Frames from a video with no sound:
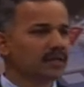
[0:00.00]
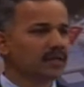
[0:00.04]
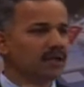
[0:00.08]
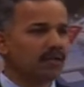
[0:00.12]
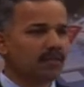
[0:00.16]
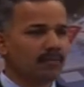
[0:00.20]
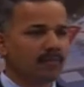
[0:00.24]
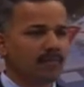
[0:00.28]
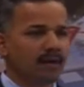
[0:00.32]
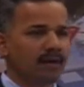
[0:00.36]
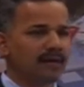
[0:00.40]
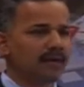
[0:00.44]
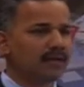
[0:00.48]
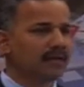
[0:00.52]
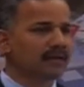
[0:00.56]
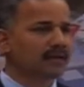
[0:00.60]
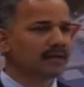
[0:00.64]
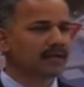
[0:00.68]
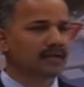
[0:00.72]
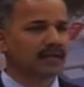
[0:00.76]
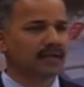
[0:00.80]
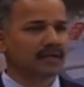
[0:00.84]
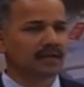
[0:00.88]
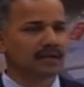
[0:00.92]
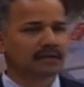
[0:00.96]
government and
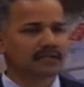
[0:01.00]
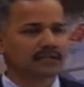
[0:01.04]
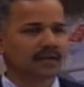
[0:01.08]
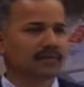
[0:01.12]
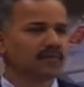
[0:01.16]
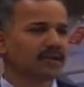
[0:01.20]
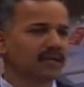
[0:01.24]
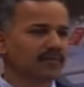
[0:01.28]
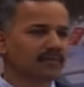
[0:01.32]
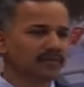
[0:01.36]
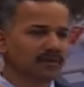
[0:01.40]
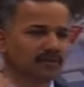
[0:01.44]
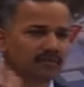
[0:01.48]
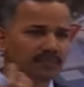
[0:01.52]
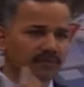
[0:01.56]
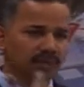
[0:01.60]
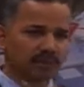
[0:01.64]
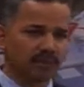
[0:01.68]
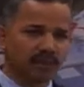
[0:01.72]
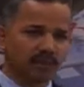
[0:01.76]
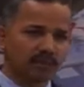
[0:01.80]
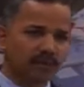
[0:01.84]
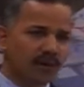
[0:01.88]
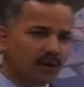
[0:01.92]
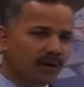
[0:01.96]
legal, sometimes even
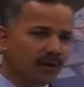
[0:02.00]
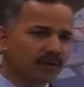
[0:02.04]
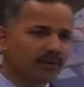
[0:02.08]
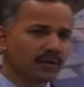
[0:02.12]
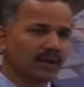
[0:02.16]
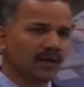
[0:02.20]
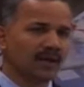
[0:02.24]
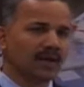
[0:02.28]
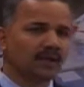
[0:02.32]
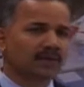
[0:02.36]
from abroad.